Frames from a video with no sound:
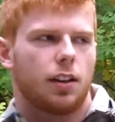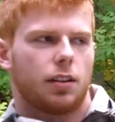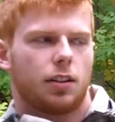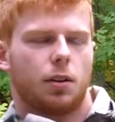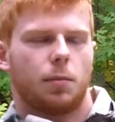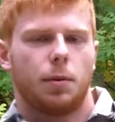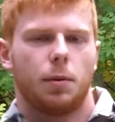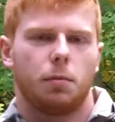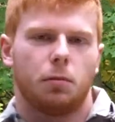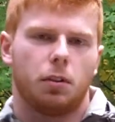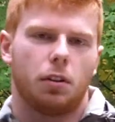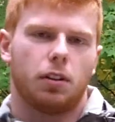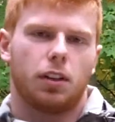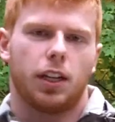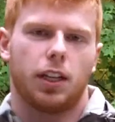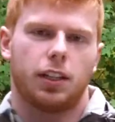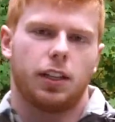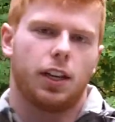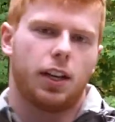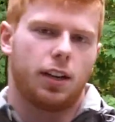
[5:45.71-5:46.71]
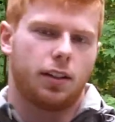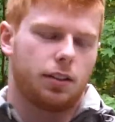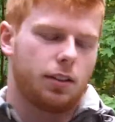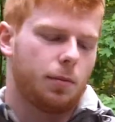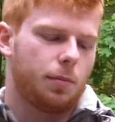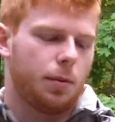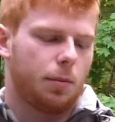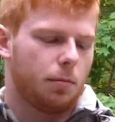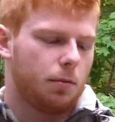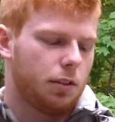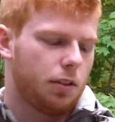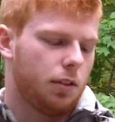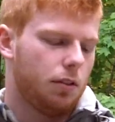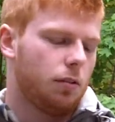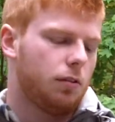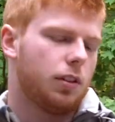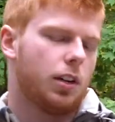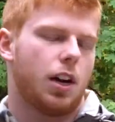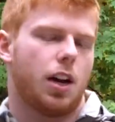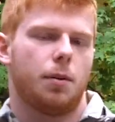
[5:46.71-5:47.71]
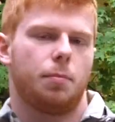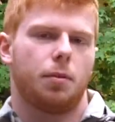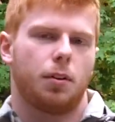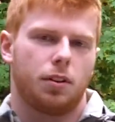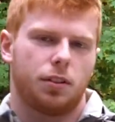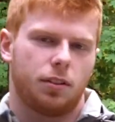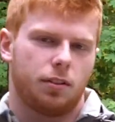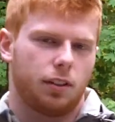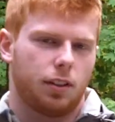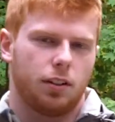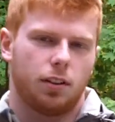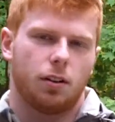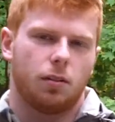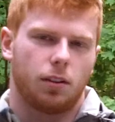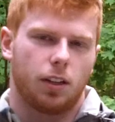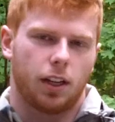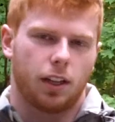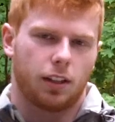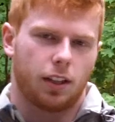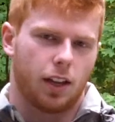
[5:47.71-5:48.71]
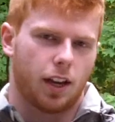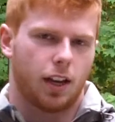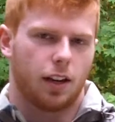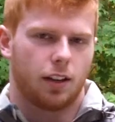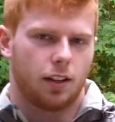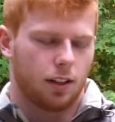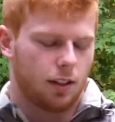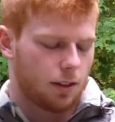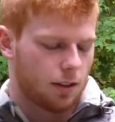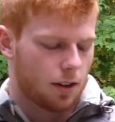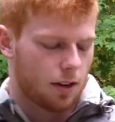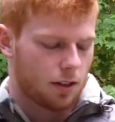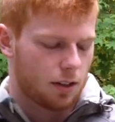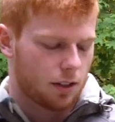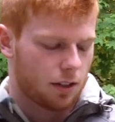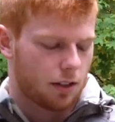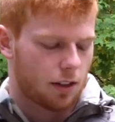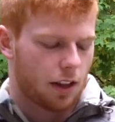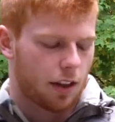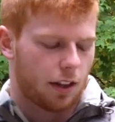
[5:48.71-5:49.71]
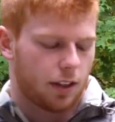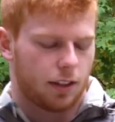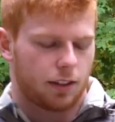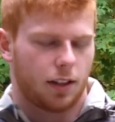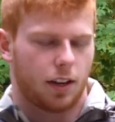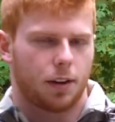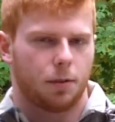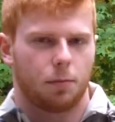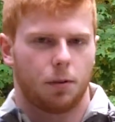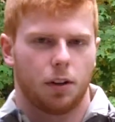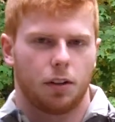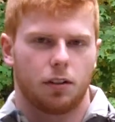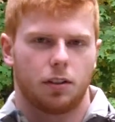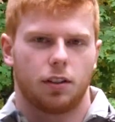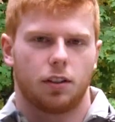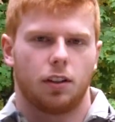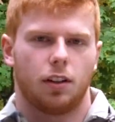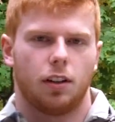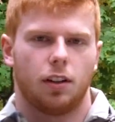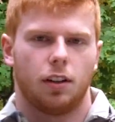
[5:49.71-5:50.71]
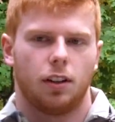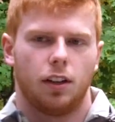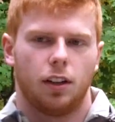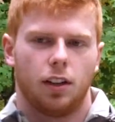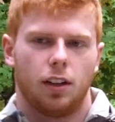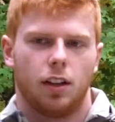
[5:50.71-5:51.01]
Some people don't like that. Some people do. I personally don't like that, just because I like staying real to the,